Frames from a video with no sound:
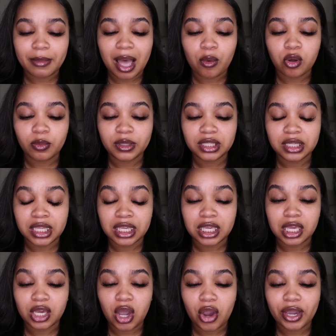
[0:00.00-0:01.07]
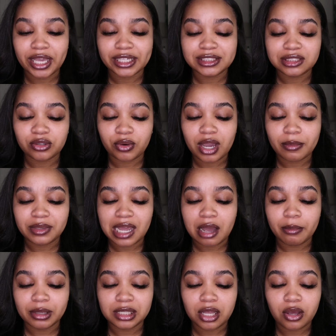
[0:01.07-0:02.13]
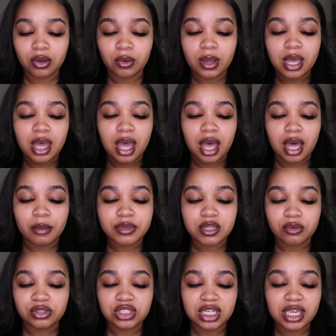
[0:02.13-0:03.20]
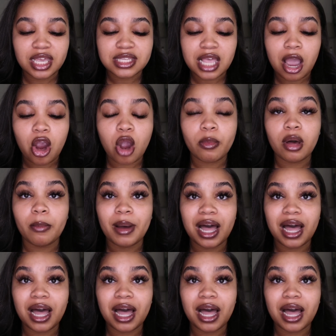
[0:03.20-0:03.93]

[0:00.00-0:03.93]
um, i will be linking her Instagram down below. Um, so she is a herbal